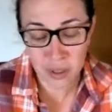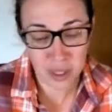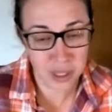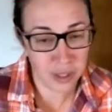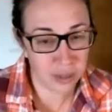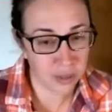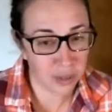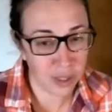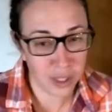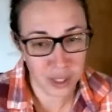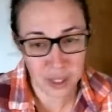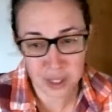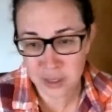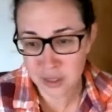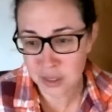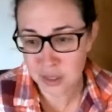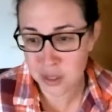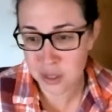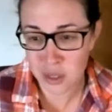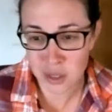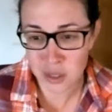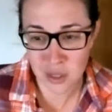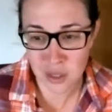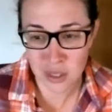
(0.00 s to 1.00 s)
I don't like to
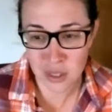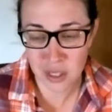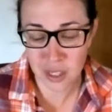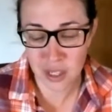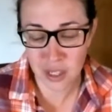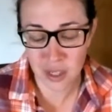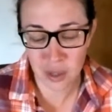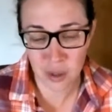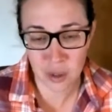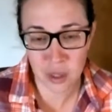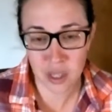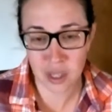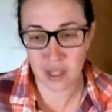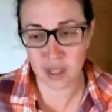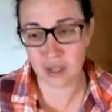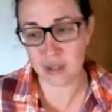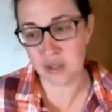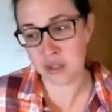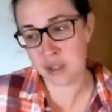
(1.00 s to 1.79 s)
just say, okay,